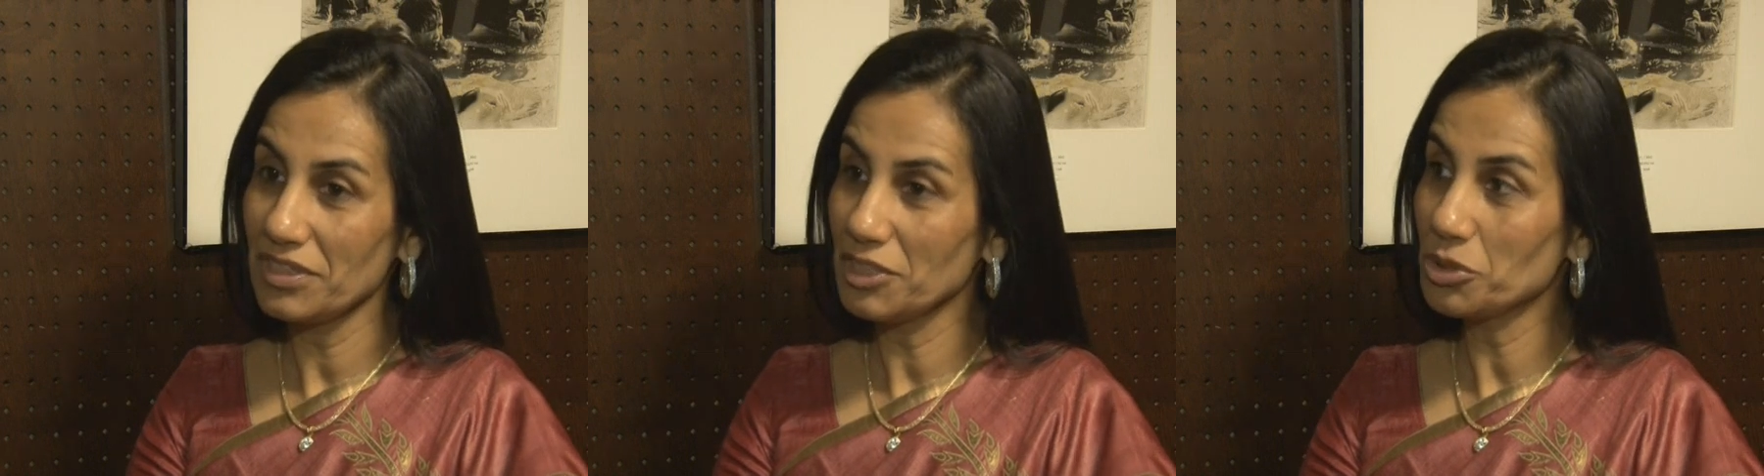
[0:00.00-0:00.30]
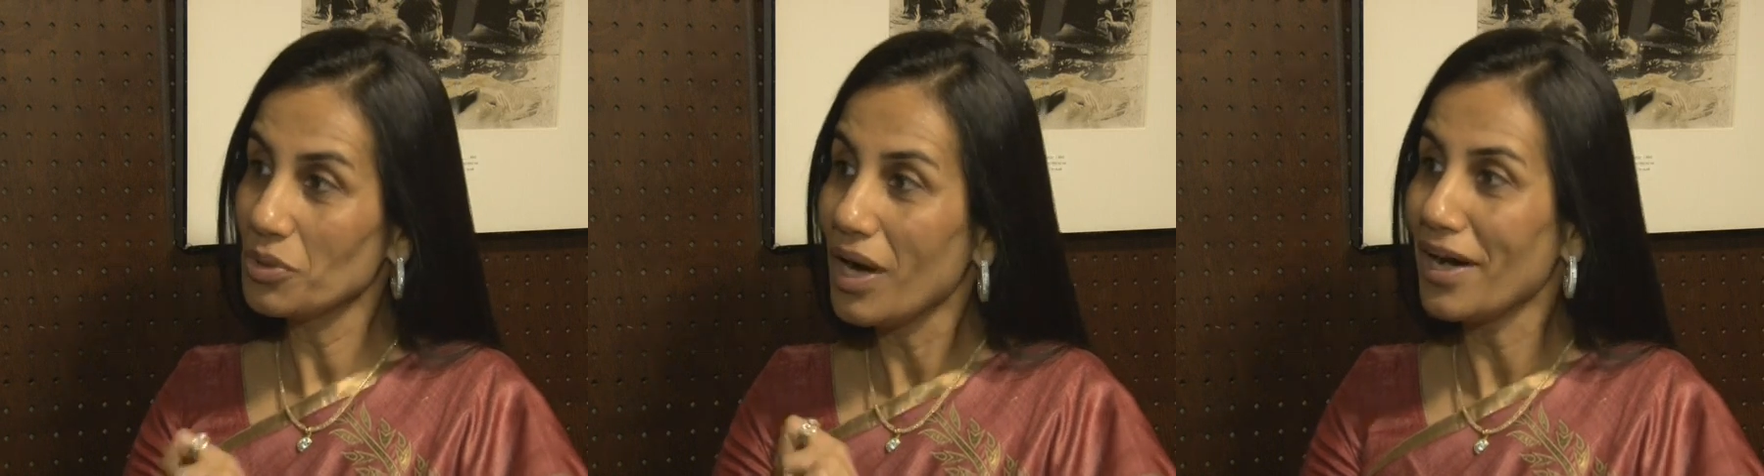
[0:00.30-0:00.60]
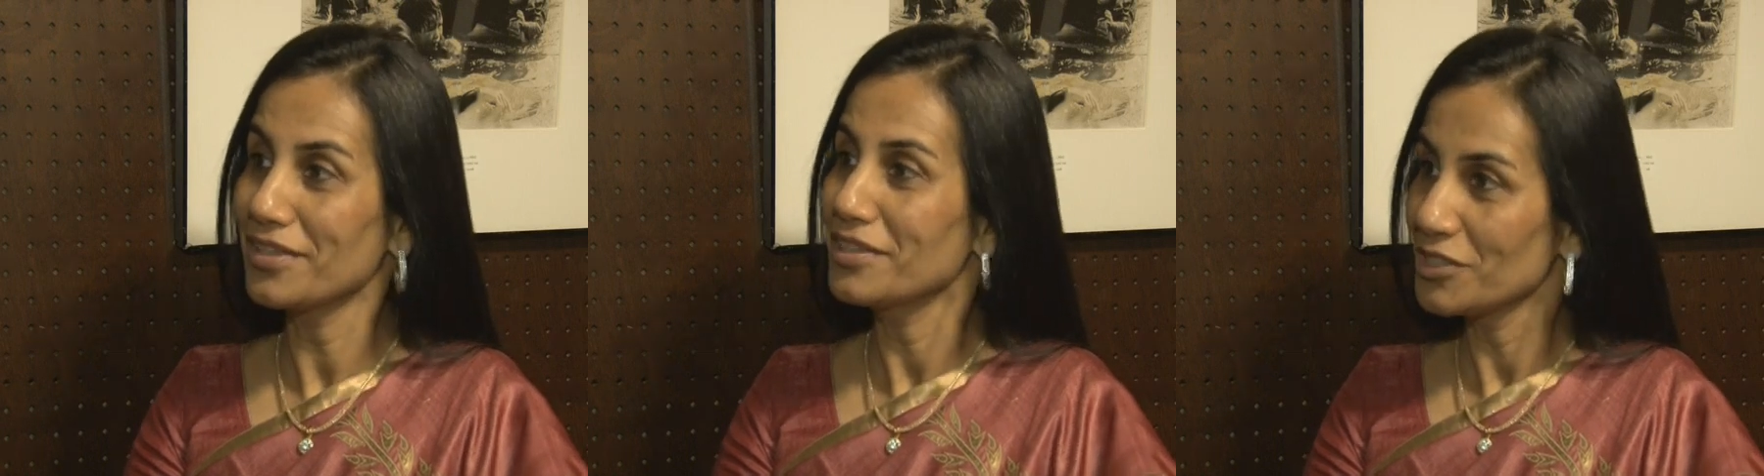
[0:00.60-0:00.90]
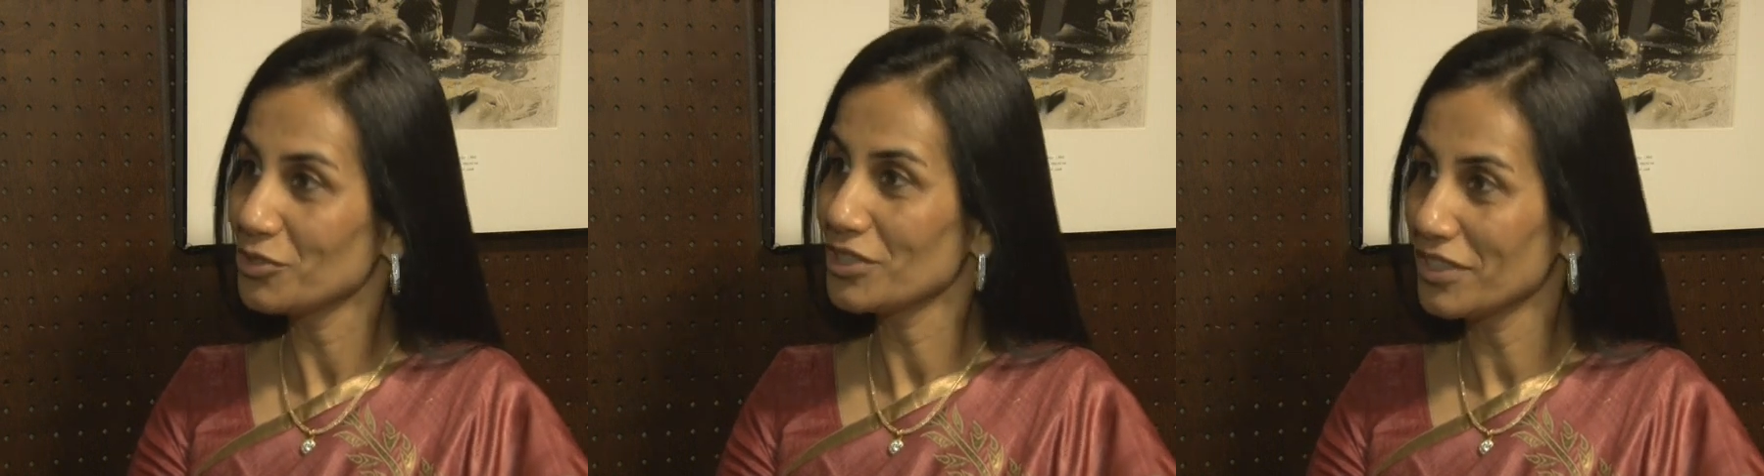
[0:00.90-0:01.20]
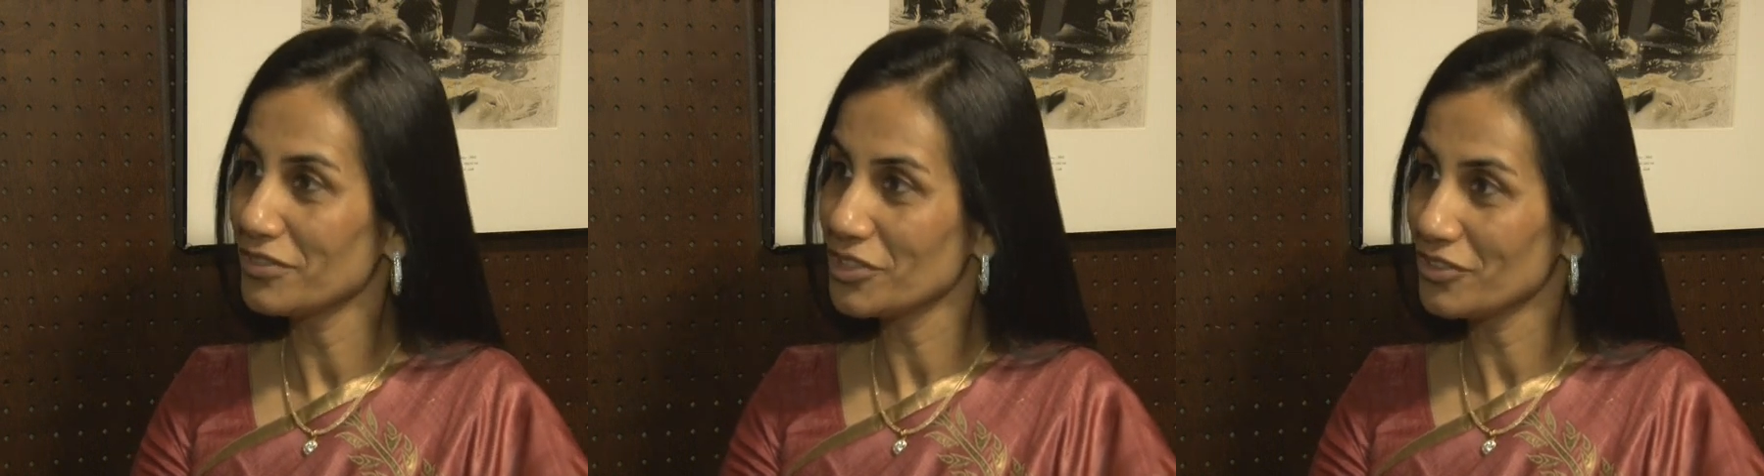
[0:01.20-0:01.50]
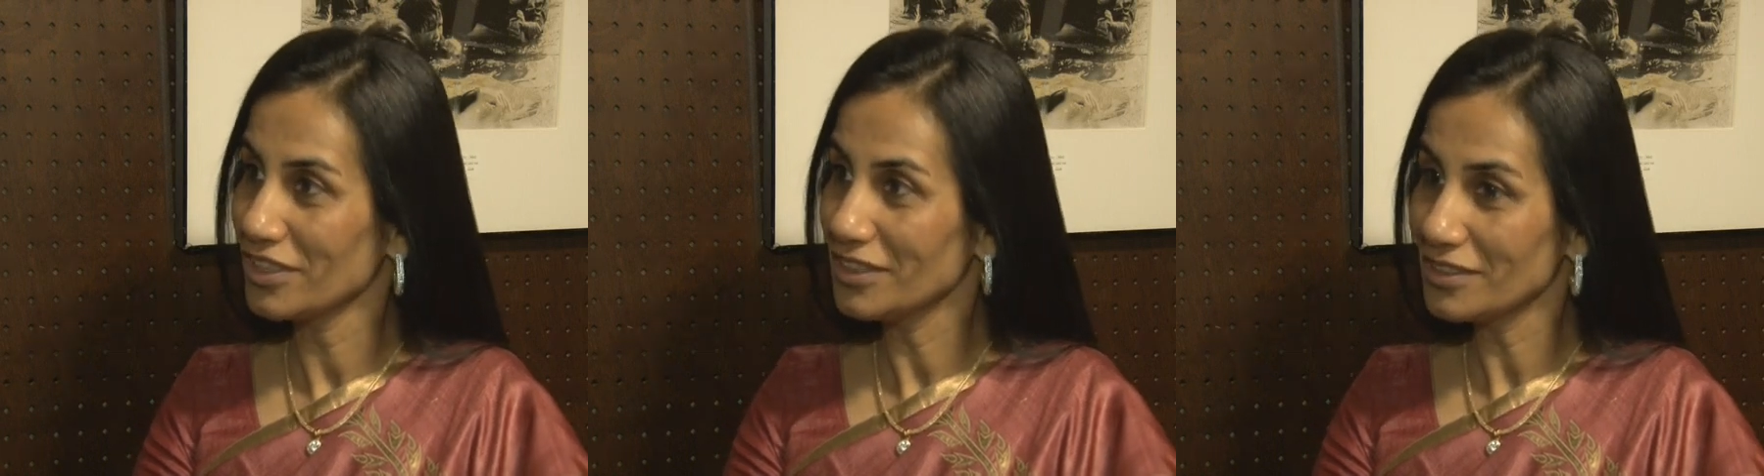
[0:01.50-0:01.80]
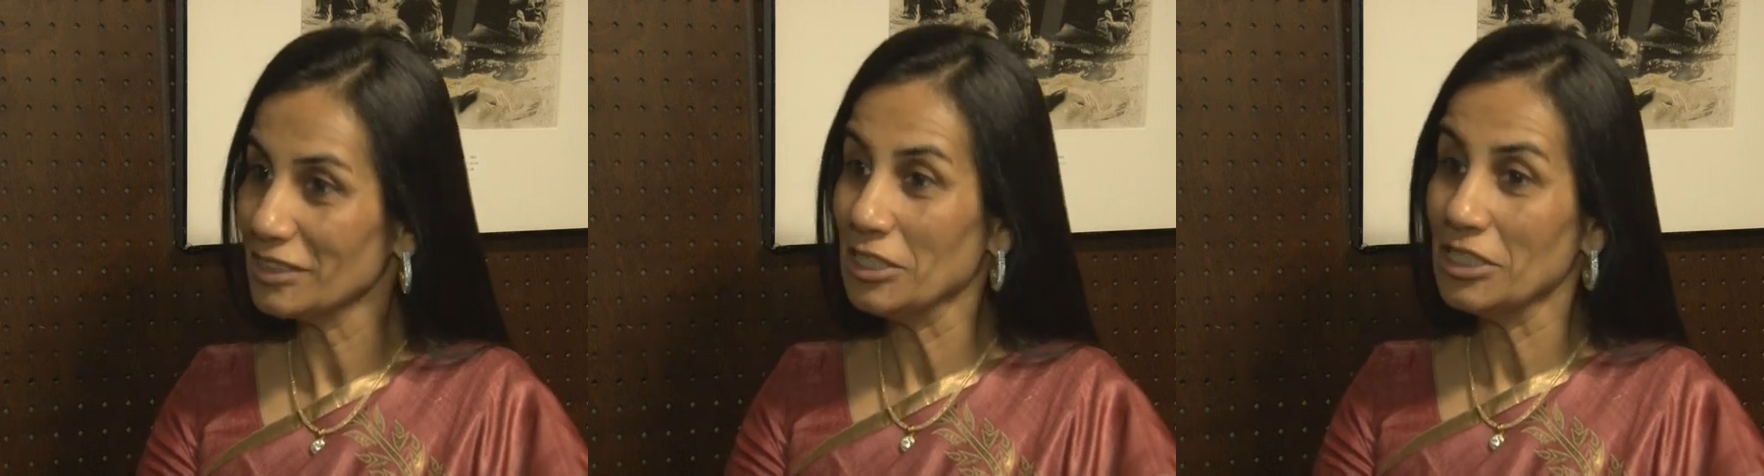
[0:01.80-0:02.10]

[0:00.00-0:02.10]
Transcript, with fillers: need to harness on our strengths